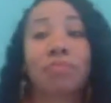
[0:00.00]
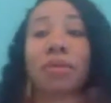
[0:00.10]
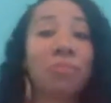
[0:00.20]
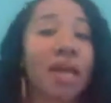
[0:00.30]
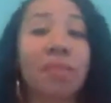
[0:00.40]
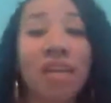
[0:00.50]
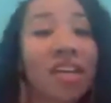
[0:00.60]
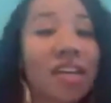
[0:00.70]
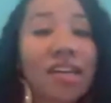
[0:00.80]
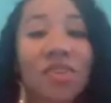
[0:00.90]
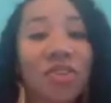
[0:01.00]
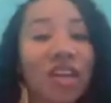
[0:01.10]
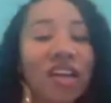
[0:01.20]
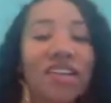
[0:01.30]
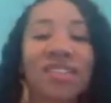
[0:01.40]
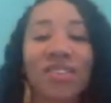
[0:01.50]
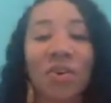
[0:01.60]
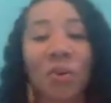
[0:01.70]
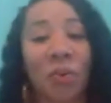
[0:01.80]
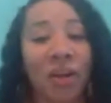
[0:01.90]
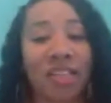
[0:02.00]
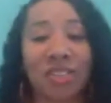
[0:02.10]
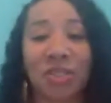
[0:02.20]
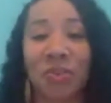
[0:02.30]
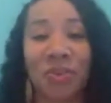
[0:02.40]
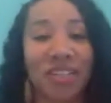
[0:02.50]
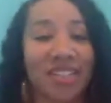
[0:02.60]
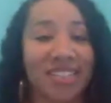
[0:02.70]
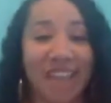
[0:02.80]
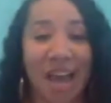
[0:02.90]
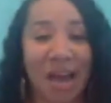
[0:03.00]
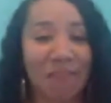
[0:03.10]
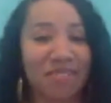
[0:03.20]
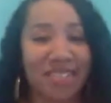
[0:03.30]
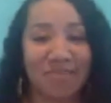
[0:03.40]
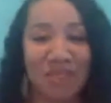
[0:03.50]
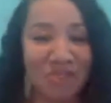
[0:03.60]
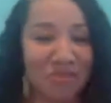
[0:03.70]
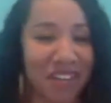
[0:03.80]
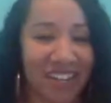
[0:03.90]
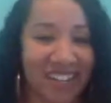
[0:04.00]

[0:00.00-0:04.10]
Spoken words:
but maybe, Rachel would have tapped to be fine.